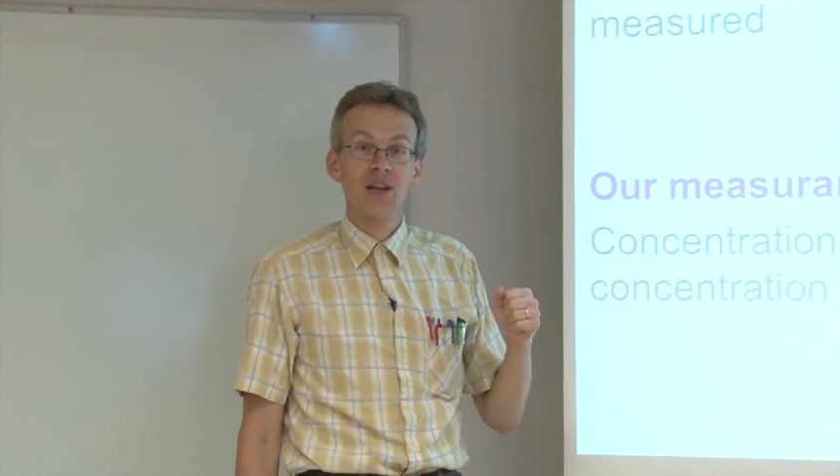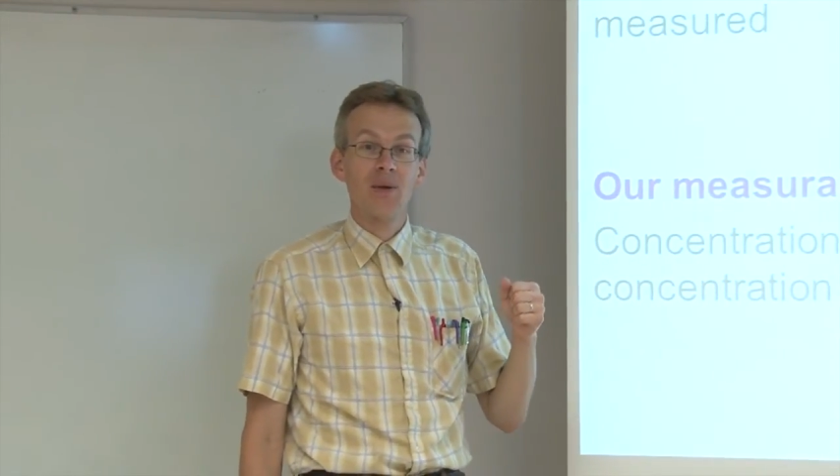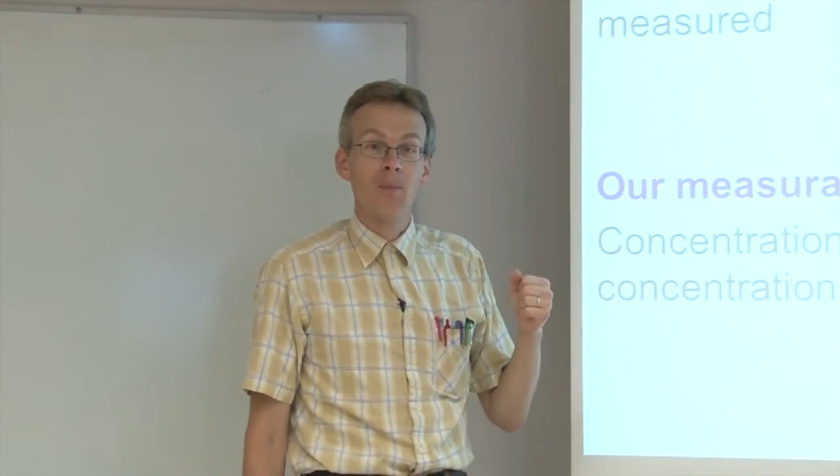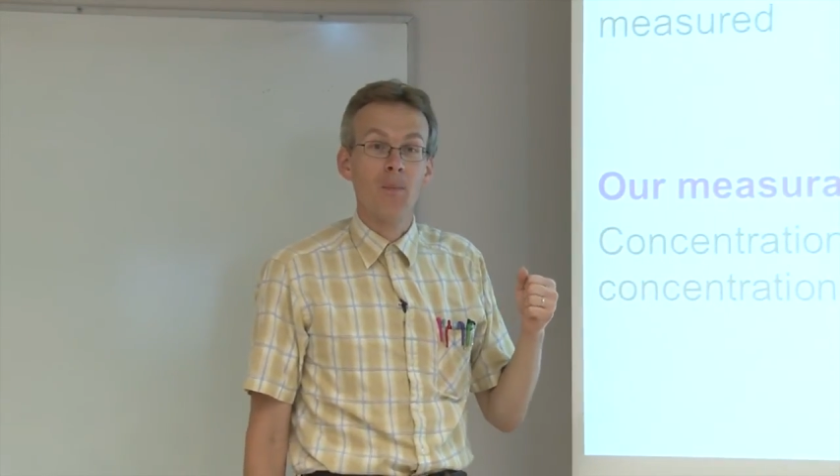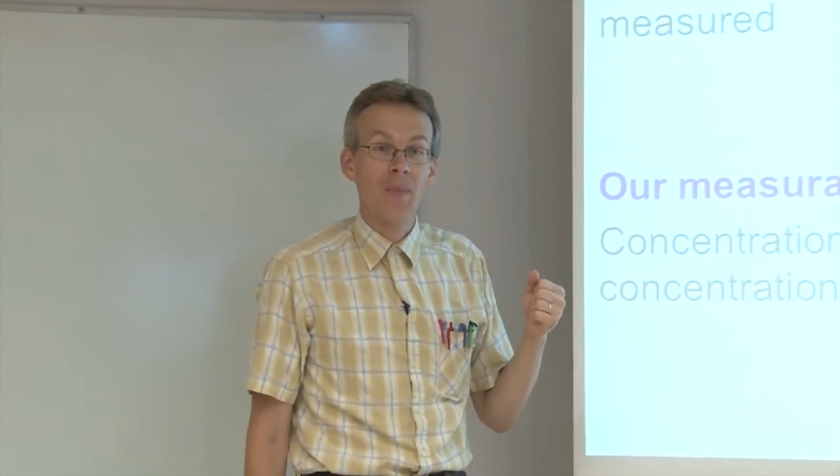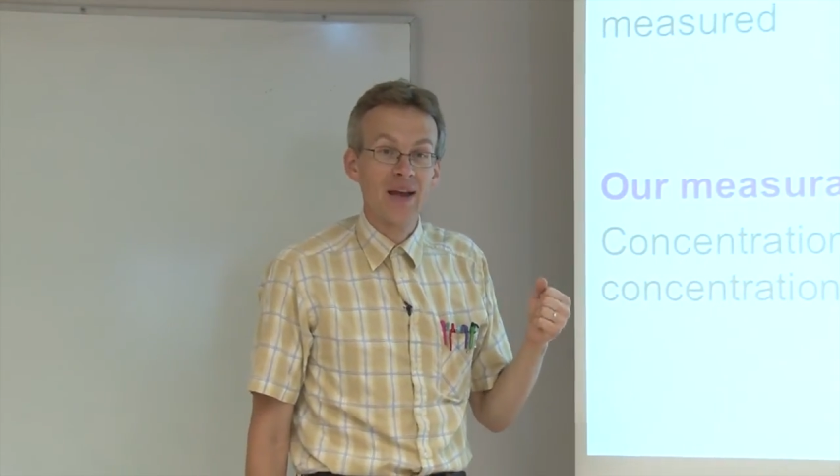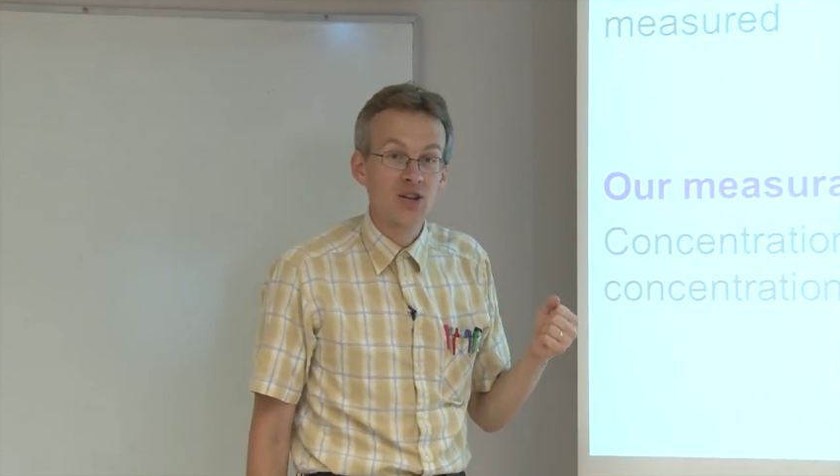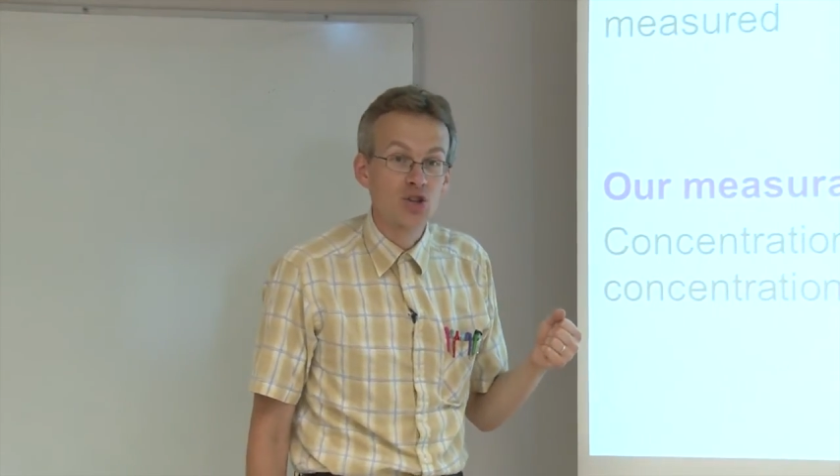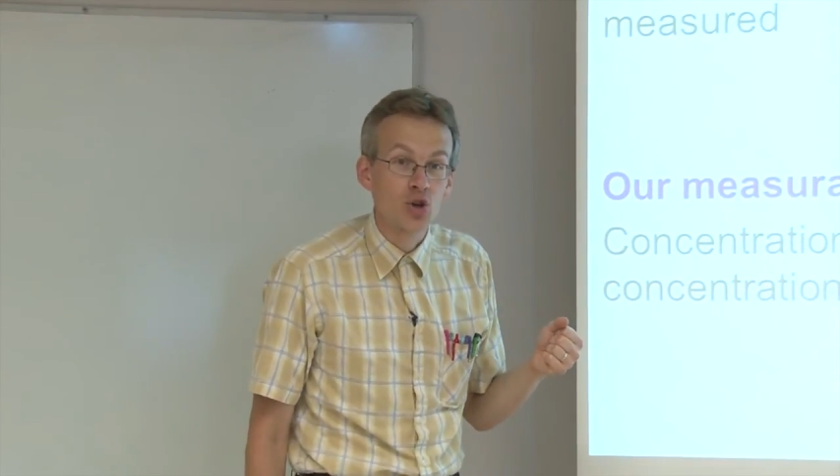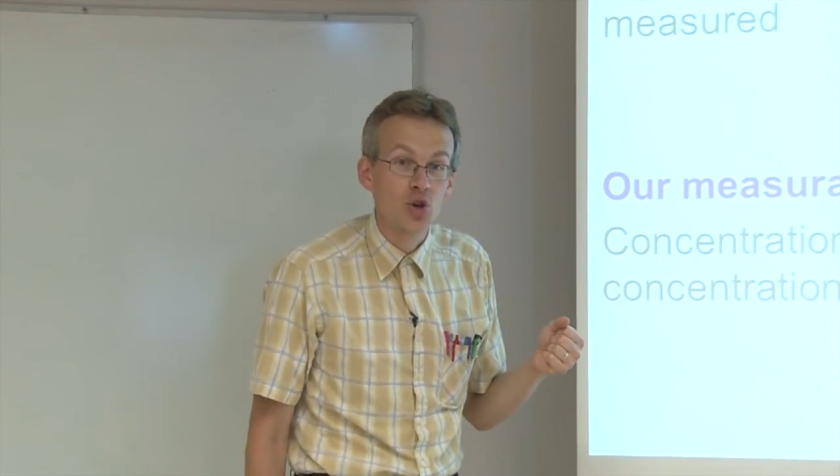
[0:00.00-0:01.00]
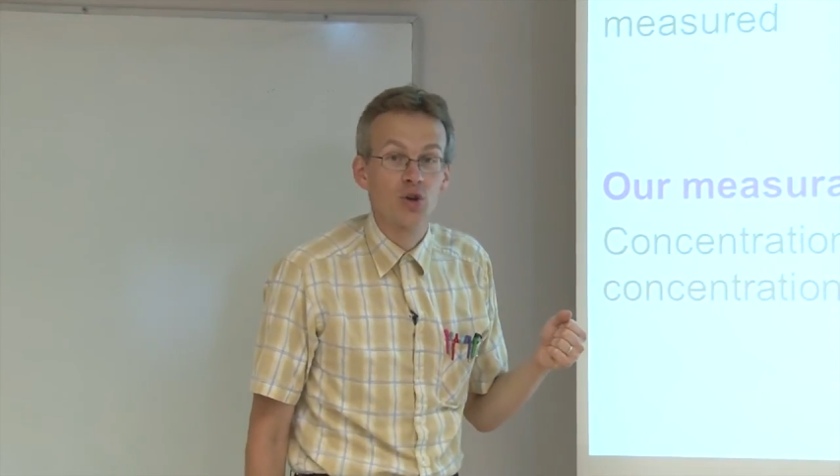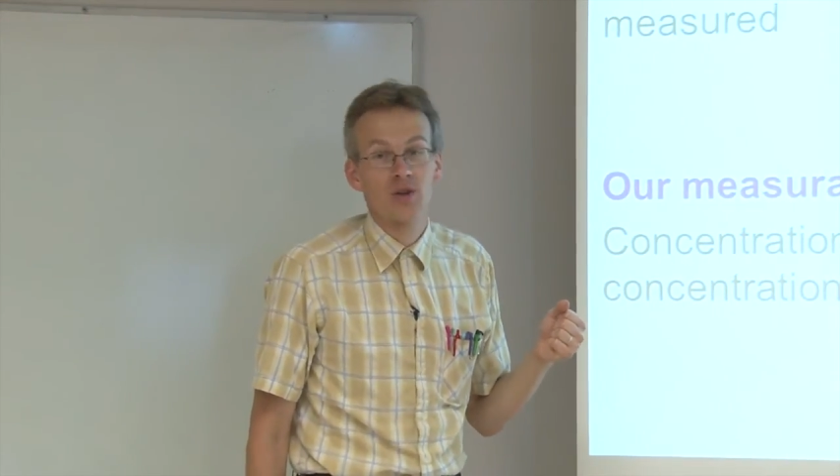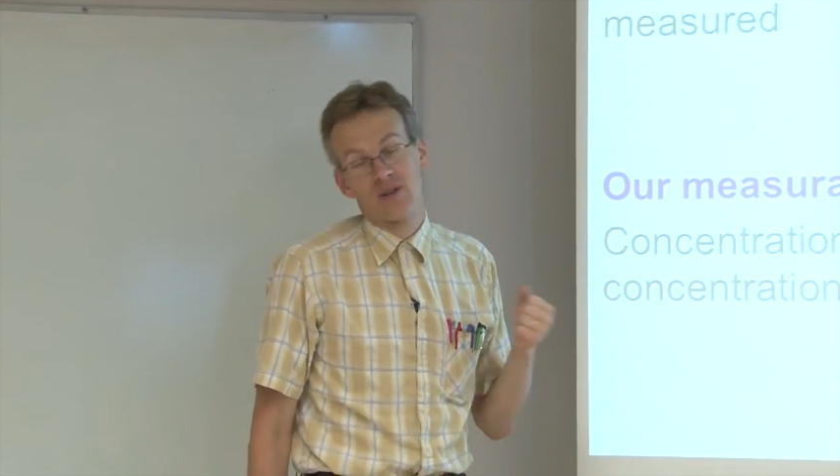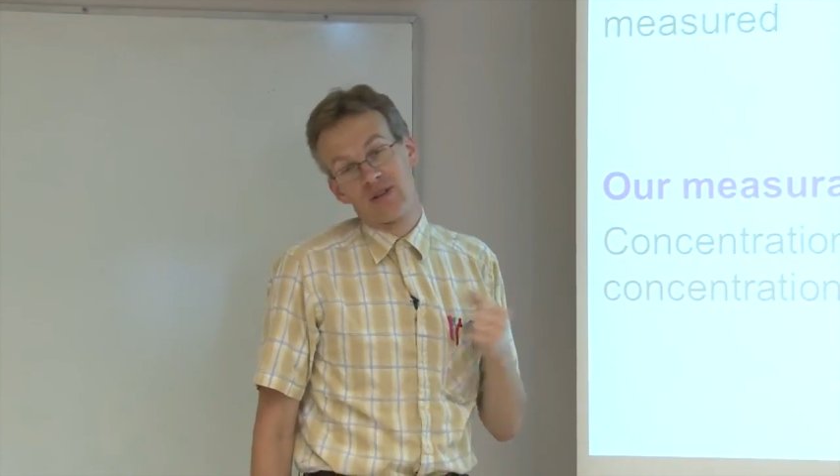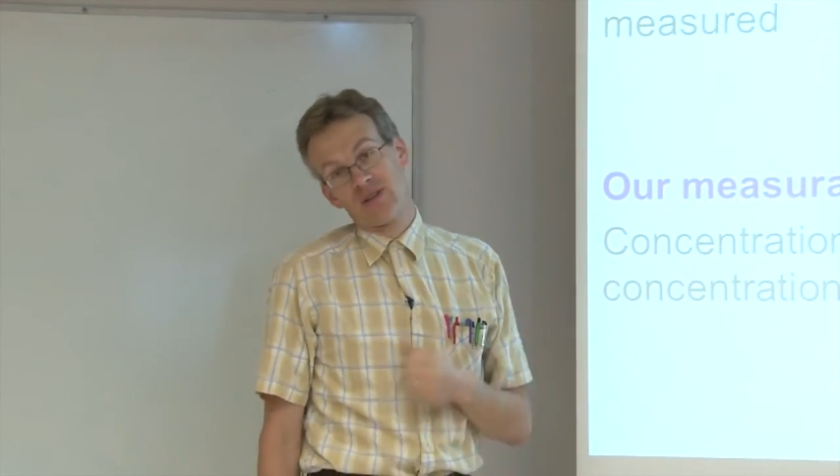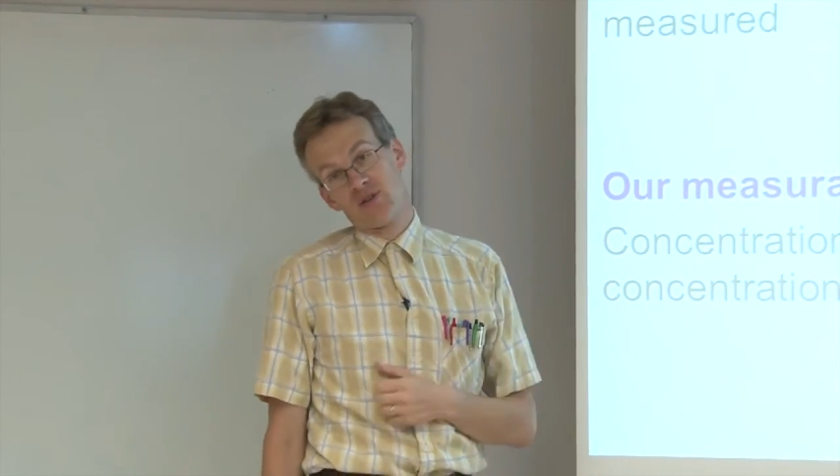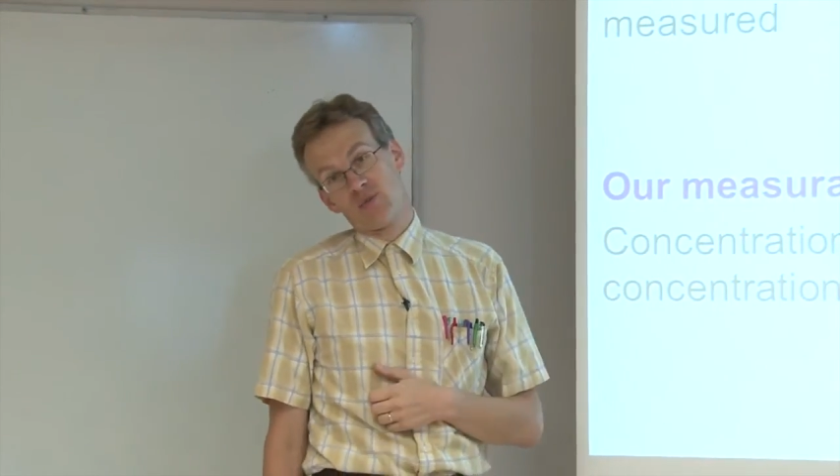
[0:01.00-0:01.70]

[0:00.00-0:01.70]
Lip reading: measure the